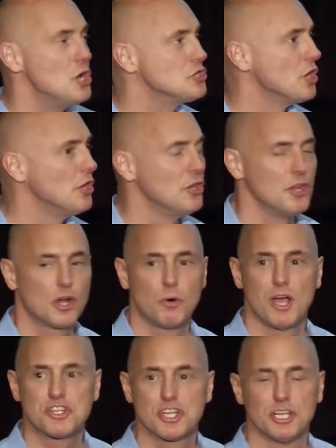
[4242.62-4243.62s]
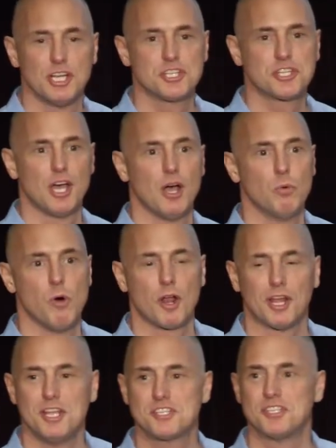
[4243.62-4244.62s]
So the question is, uh,
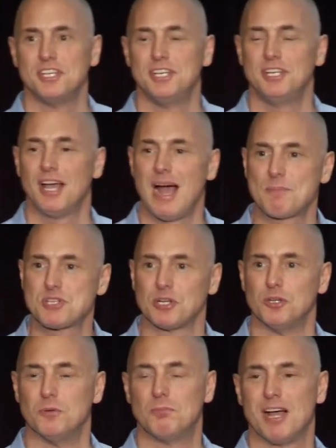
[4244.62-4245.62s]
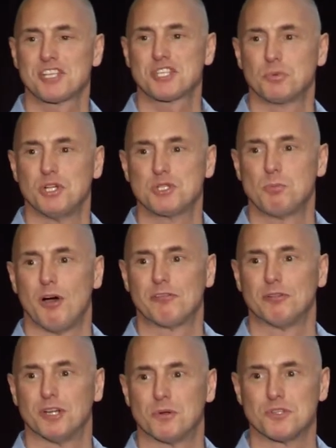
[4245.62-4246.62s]
what is the absolute best sweet spot
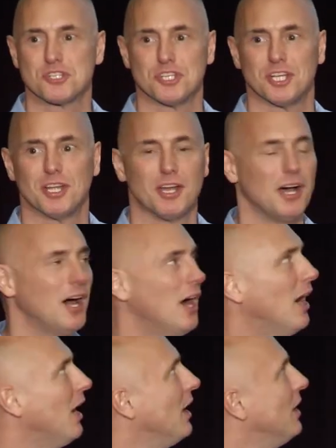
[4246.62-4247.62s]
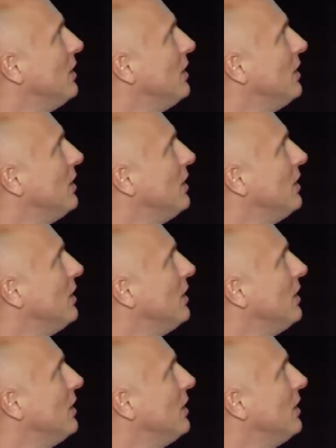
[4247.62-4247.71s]
frequency? Uh,